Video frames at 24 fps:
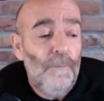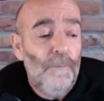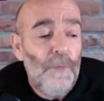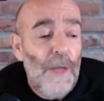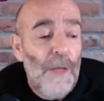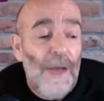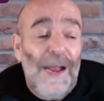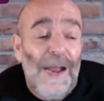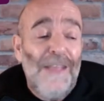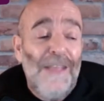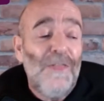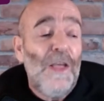
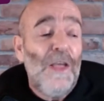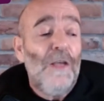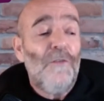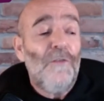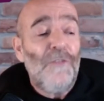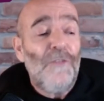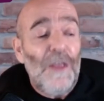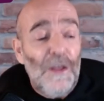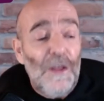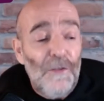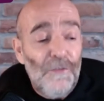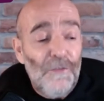And I think it's
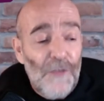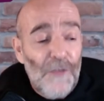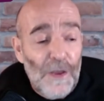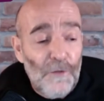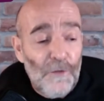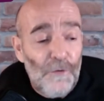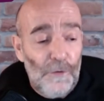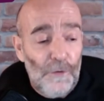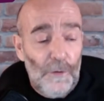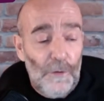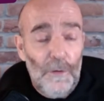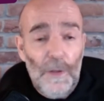that
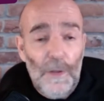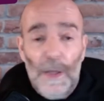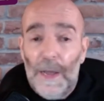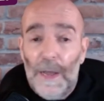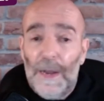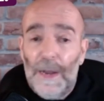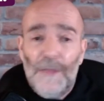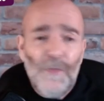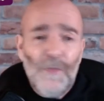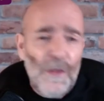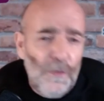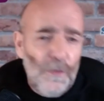essential. And
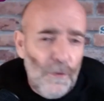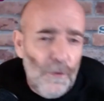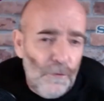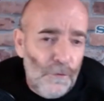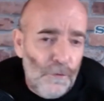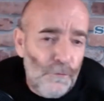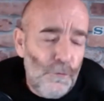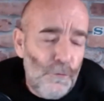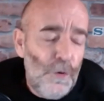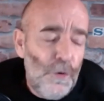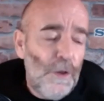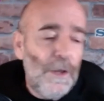I think this is
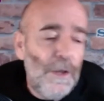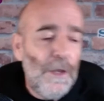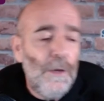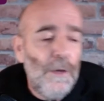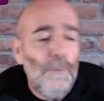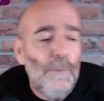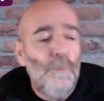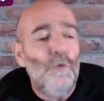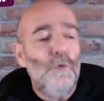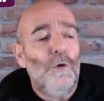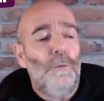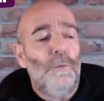really an
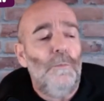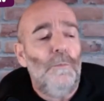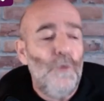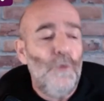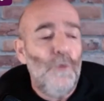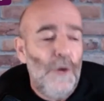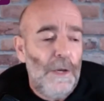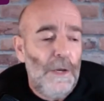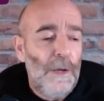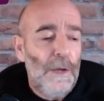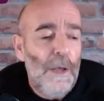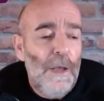important
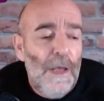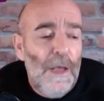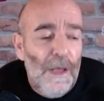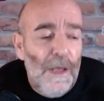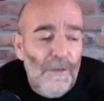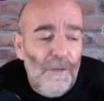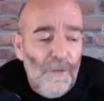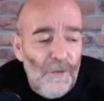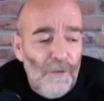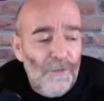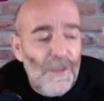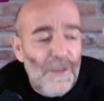point.
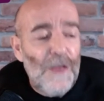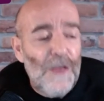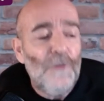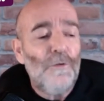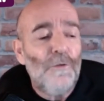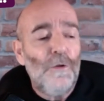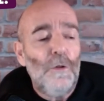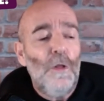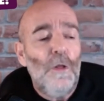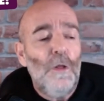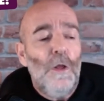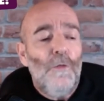It's
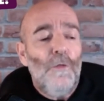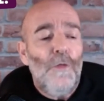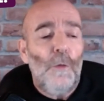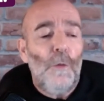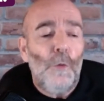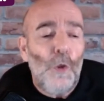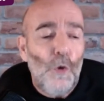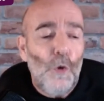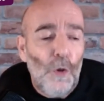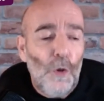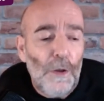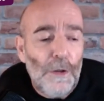essential that
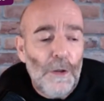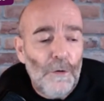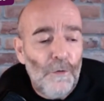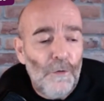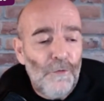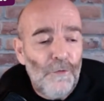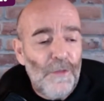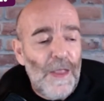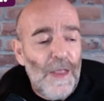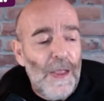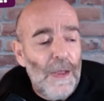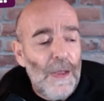we all
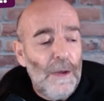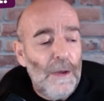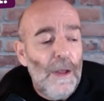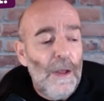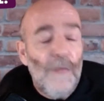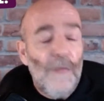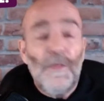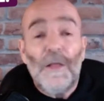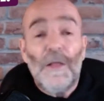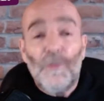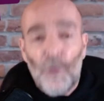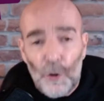understand
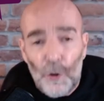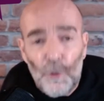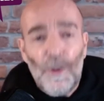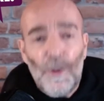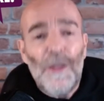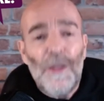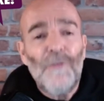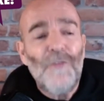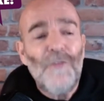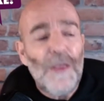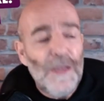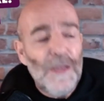that there
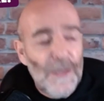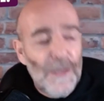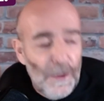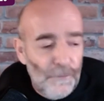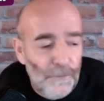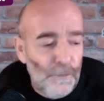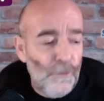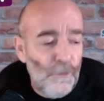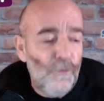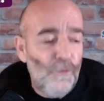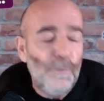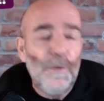is a
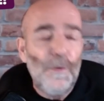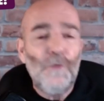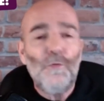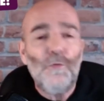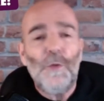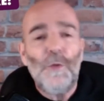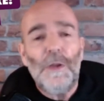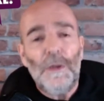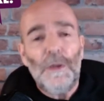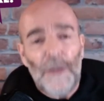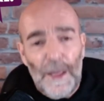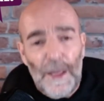difference
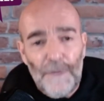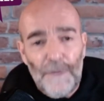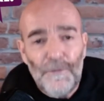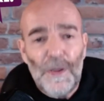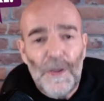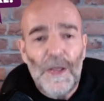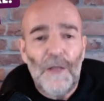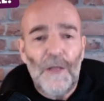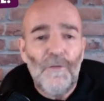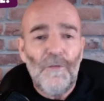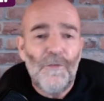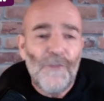between
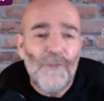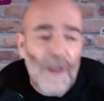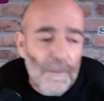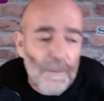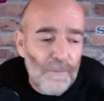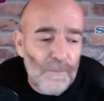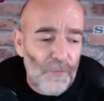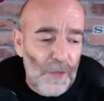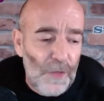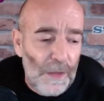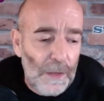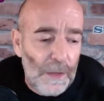laughing at
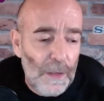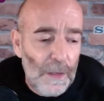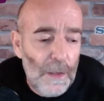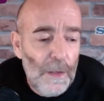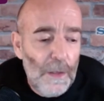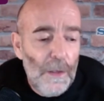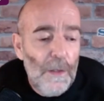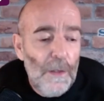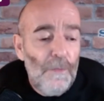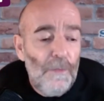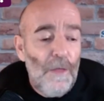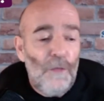something
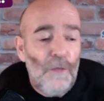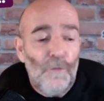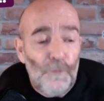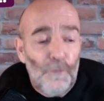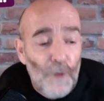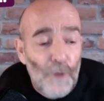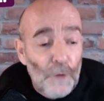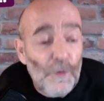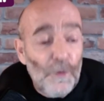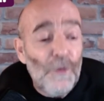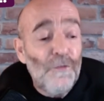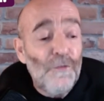that's
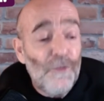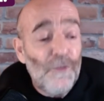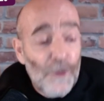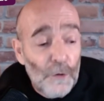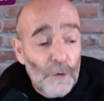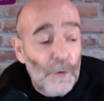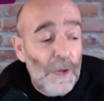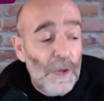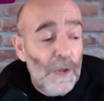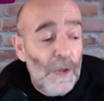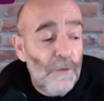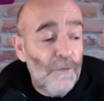very
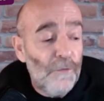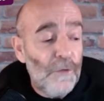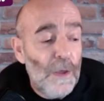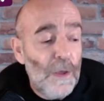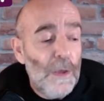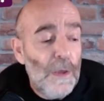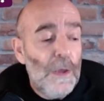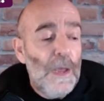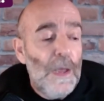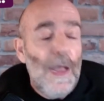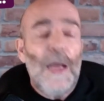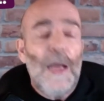serious
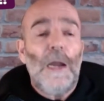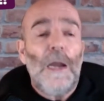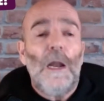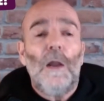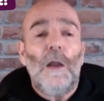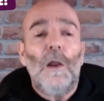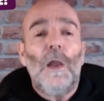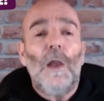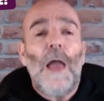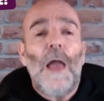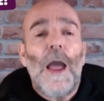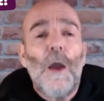and
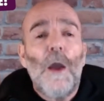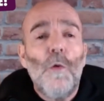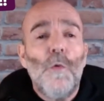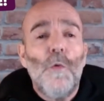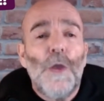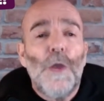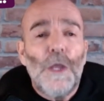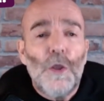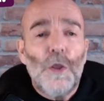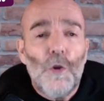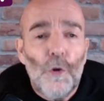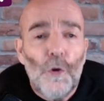
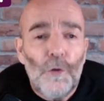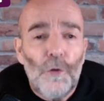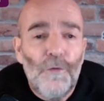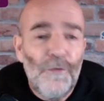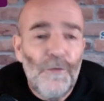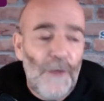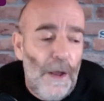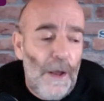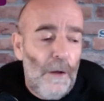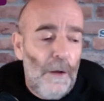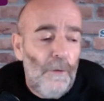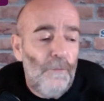allowing
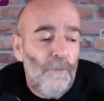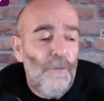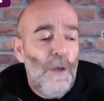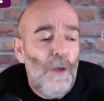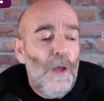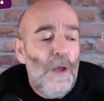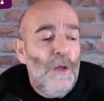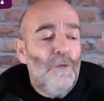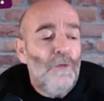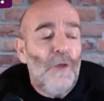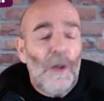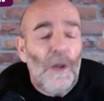yourself
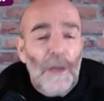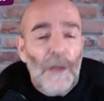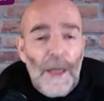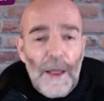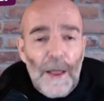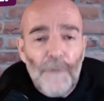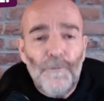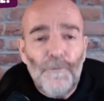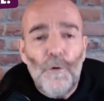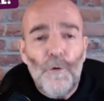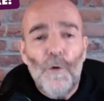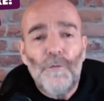to
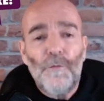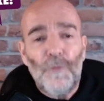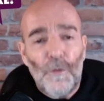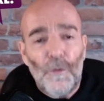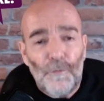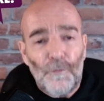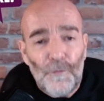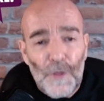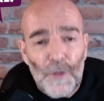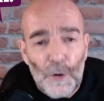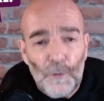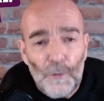laugh off the
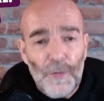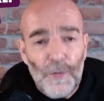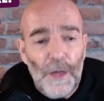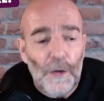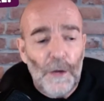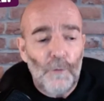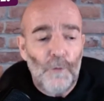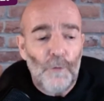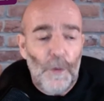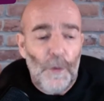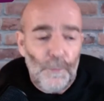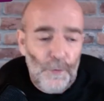fear that
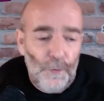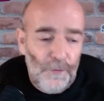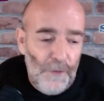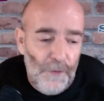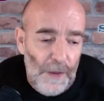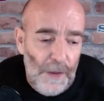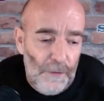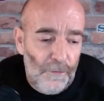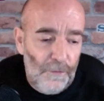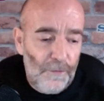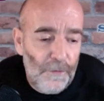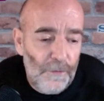it
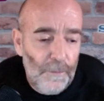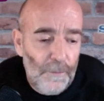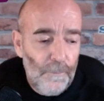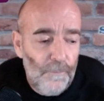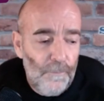represents.